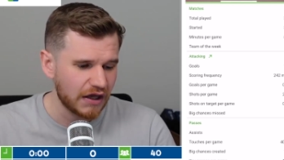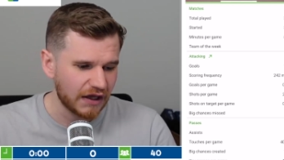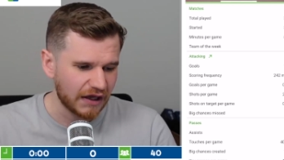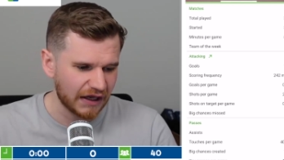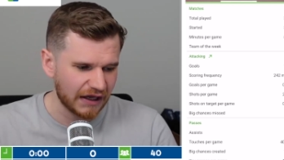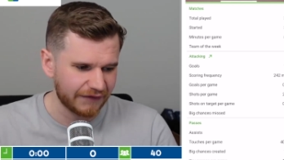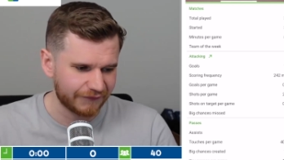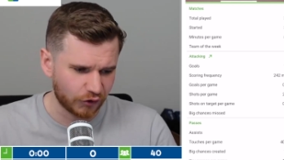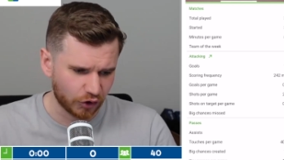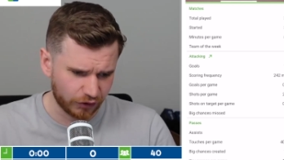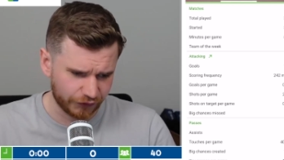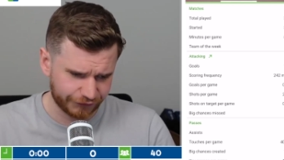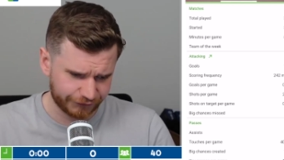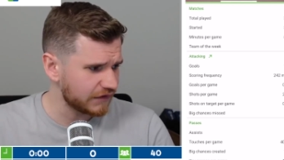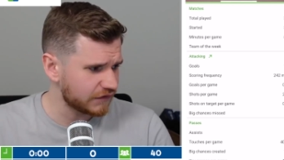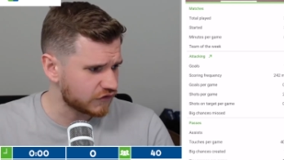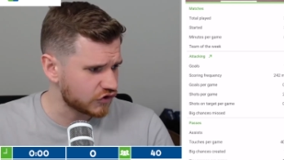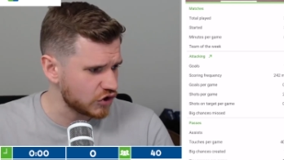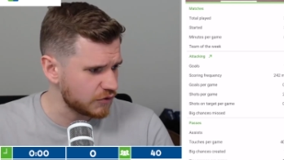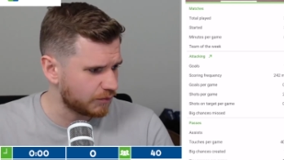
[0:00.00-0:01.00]
Of course,
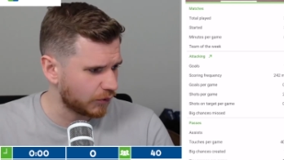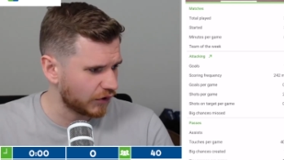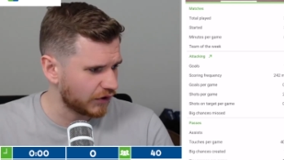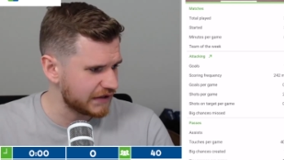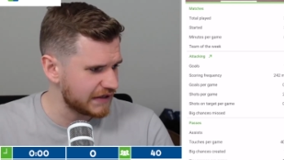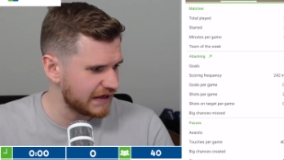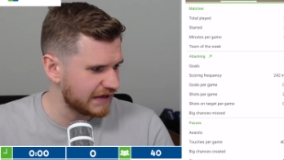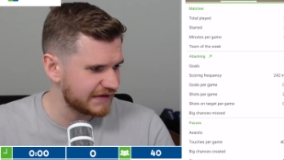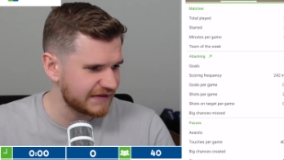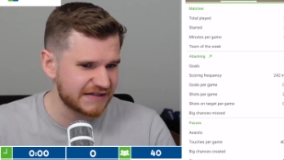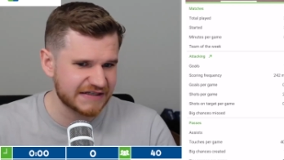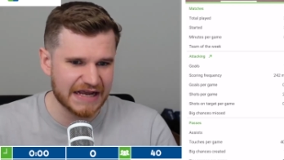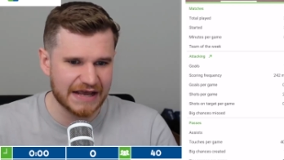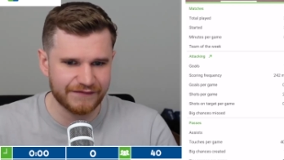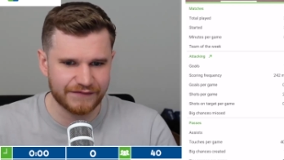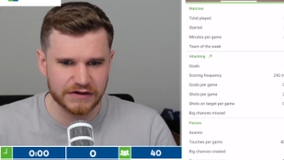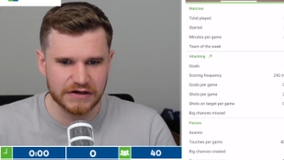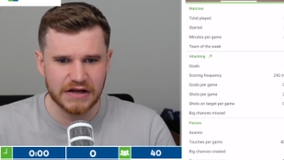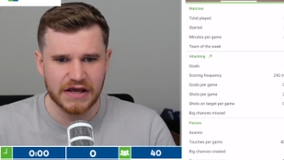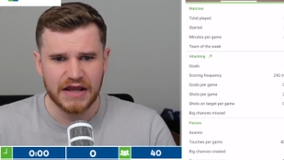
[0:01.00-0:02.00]

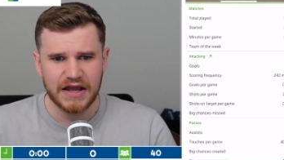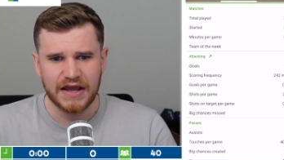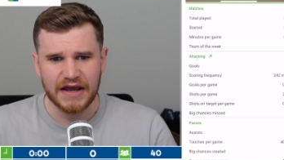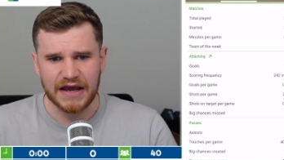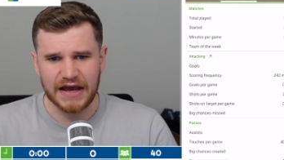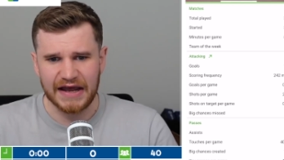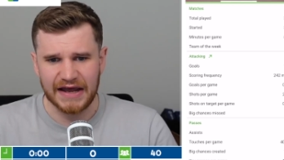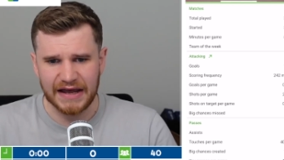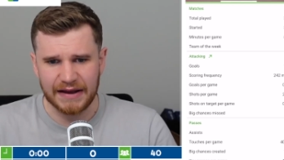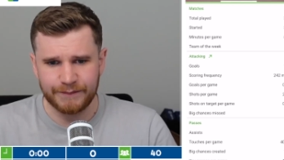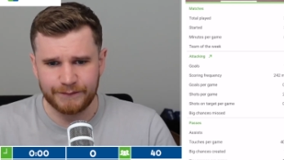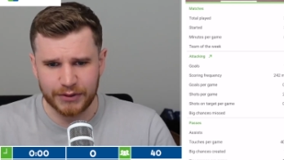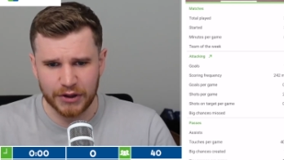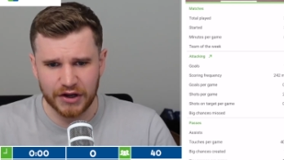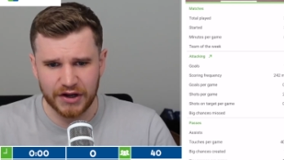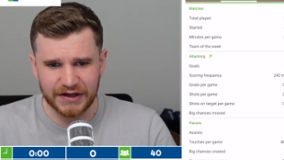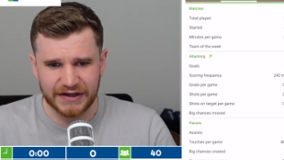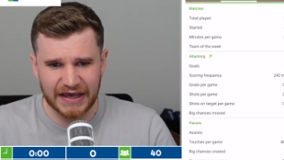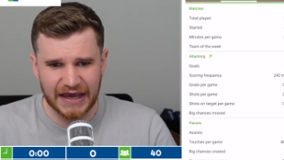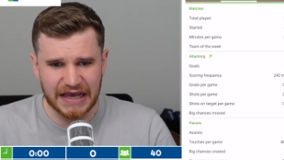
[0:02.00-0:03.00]
2.7 per
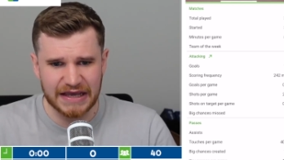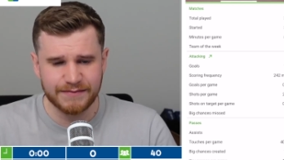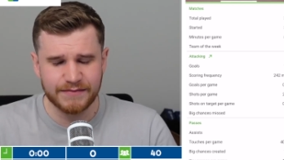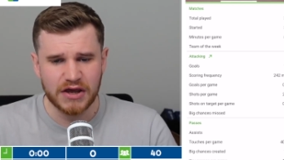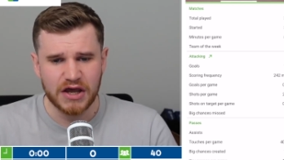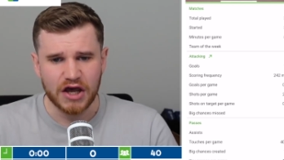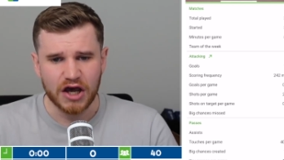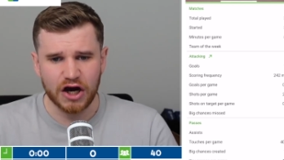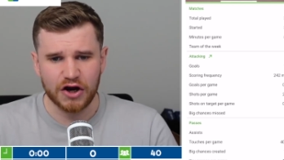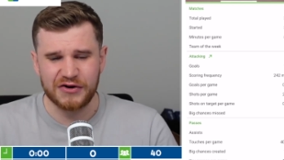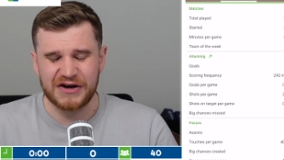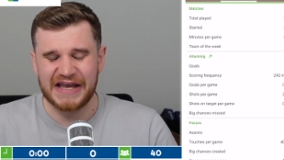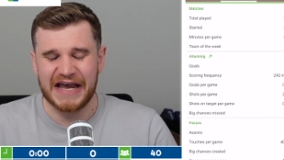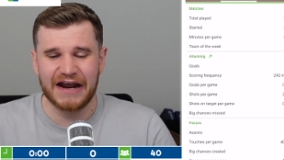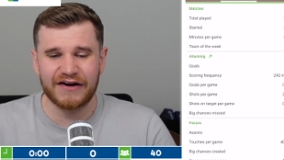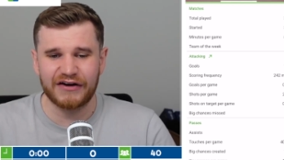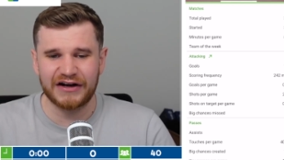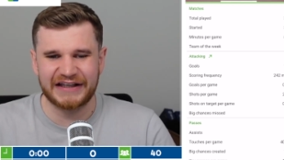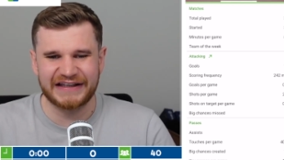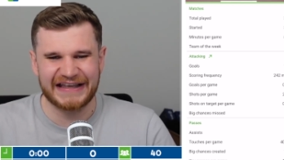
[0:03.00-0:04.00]
game. Only
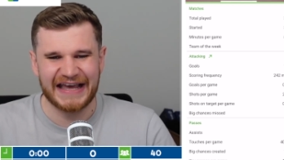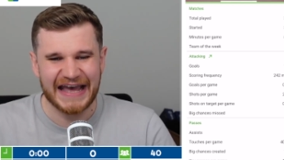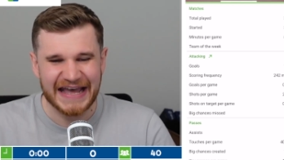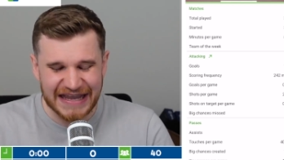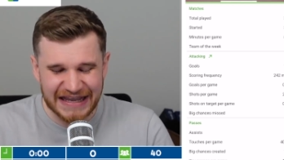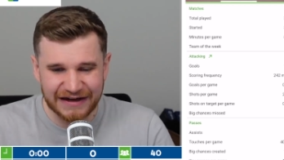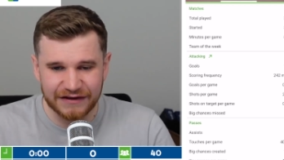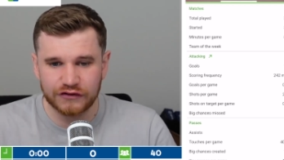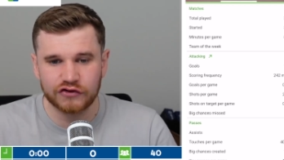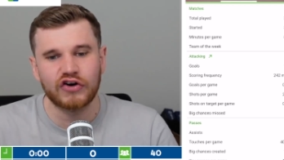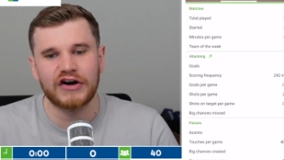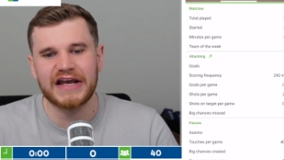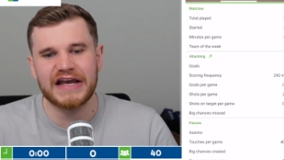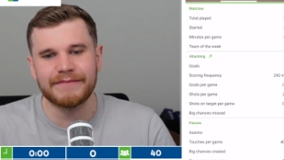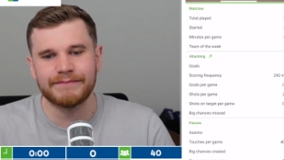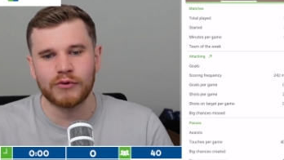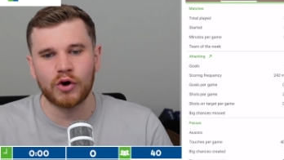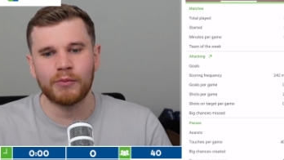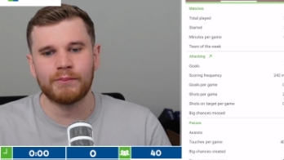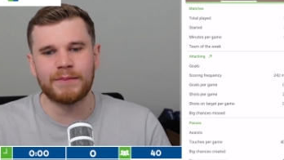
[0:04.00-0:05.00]
Harry Kane has created
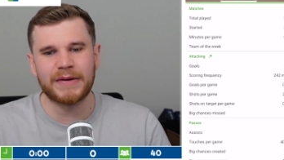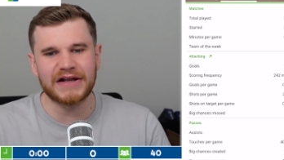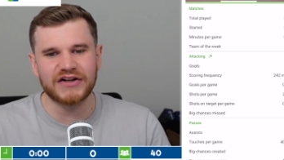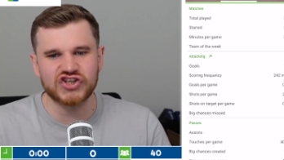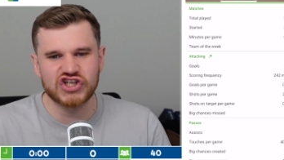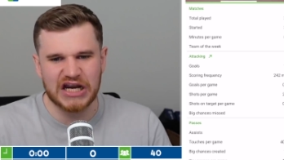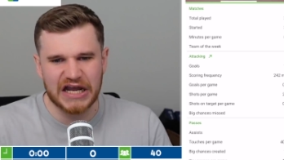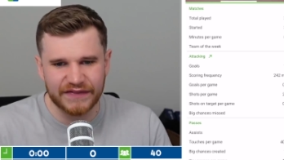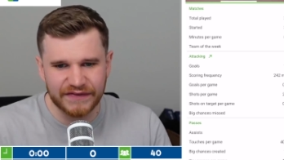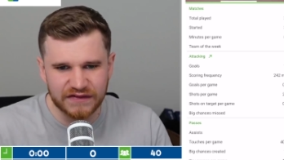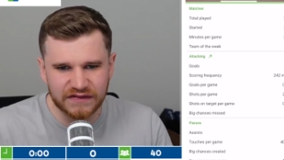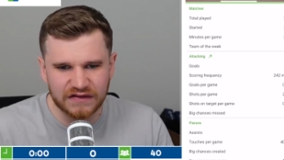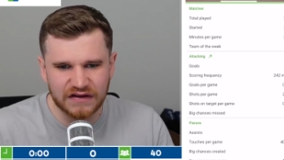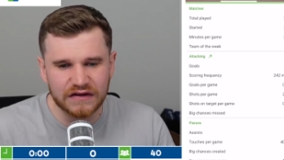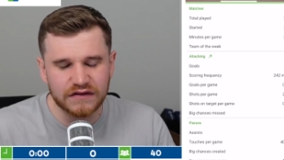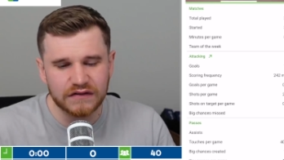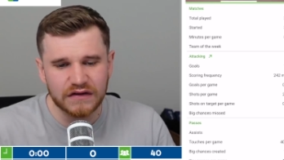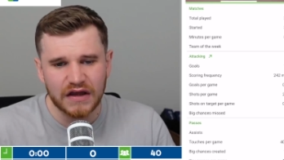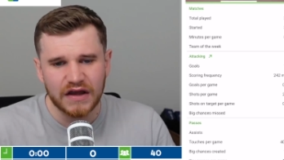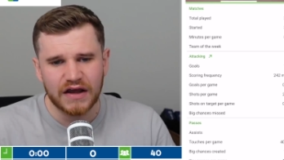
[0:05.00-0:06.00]
more big
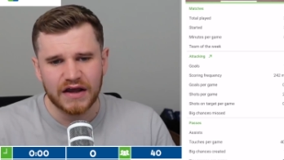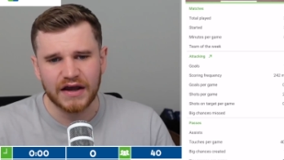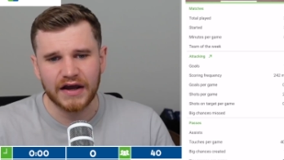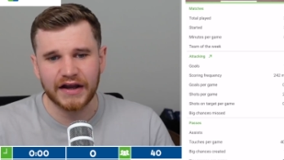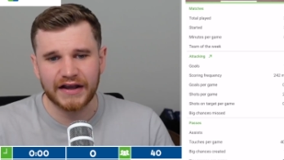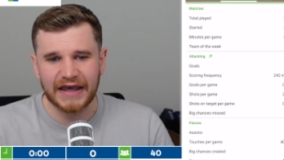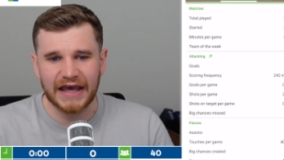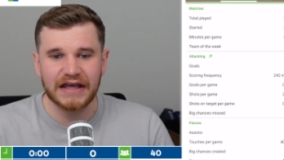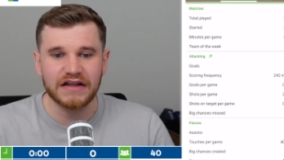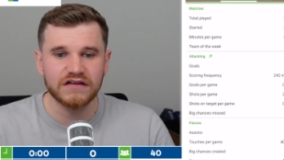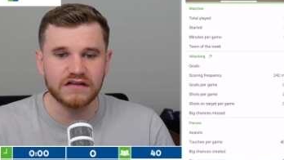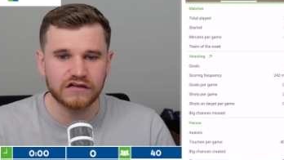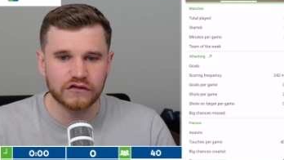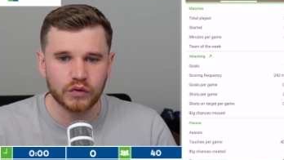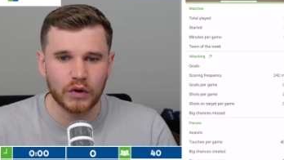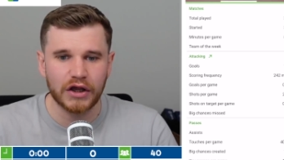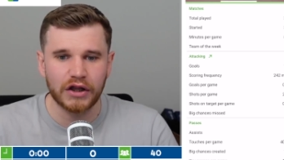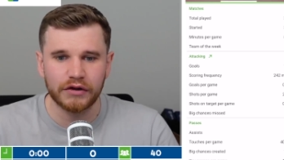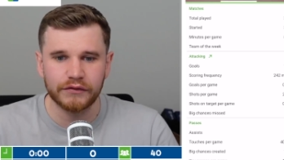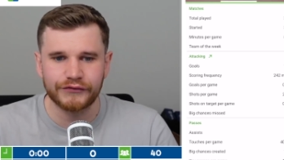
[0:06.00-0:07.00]
chances. Kane's
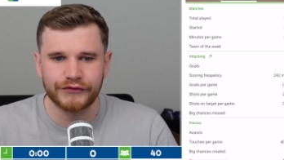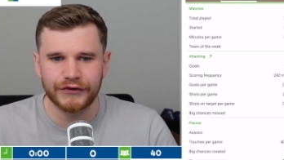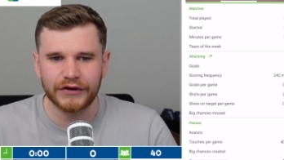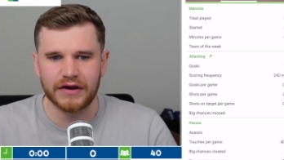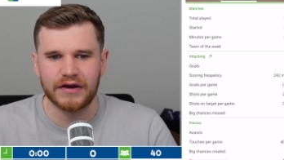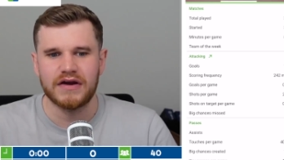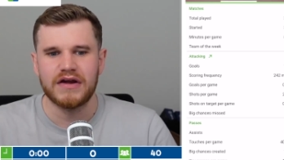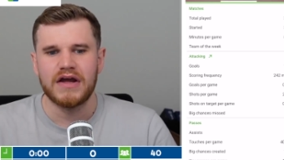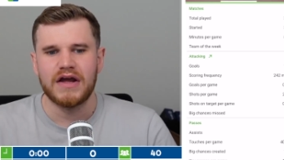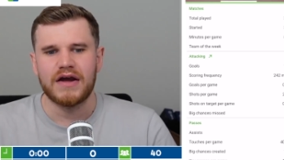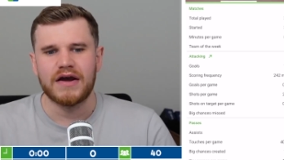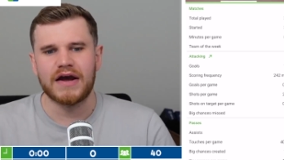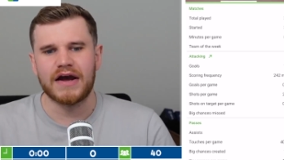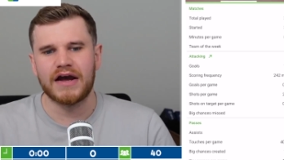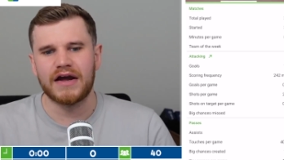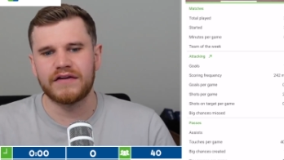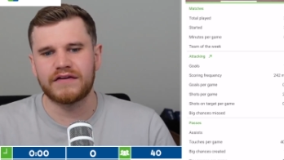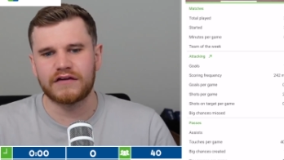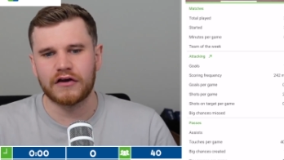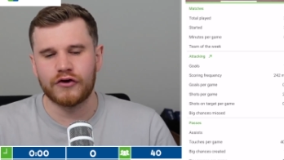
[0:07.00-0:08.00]
12 to
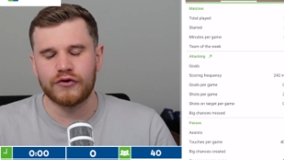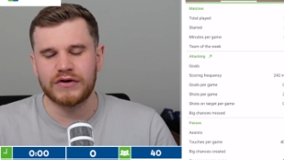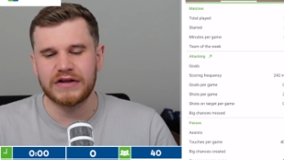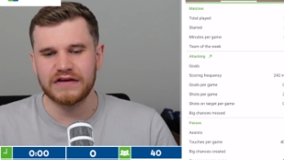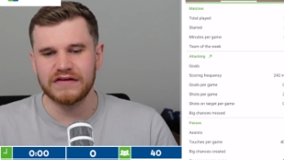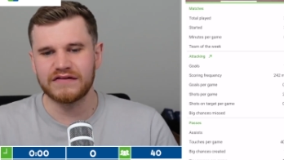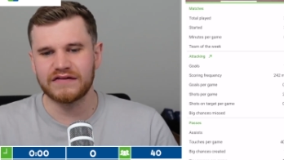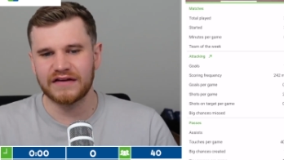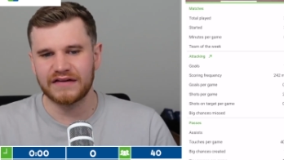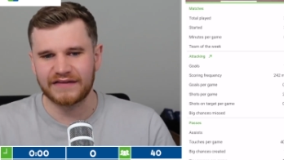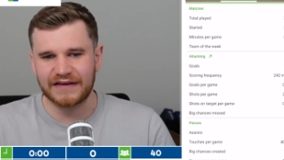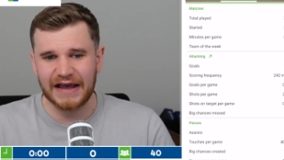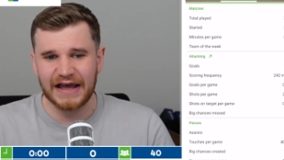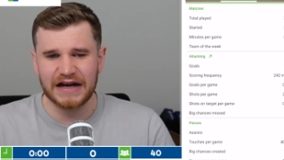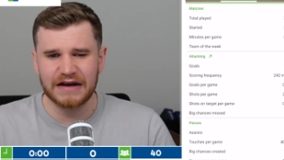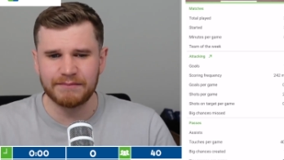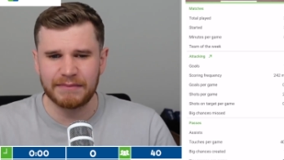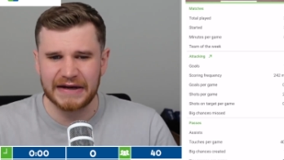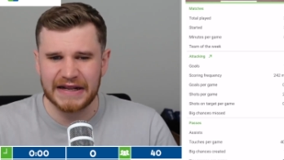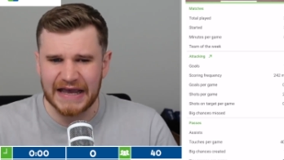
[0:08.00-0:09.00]
Toney's 10,
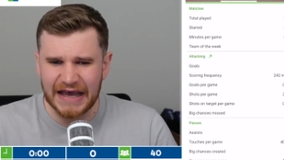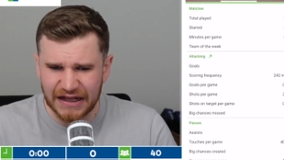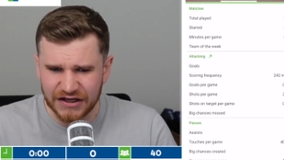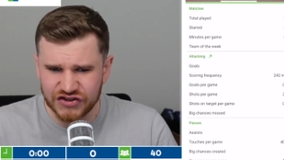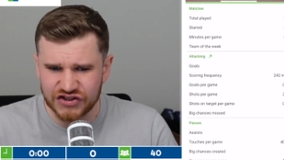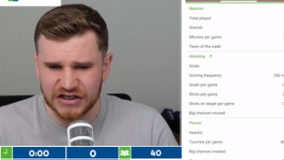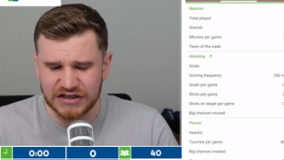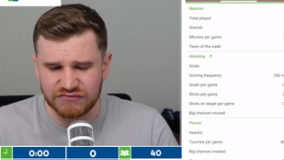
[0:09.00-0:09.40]
but he actually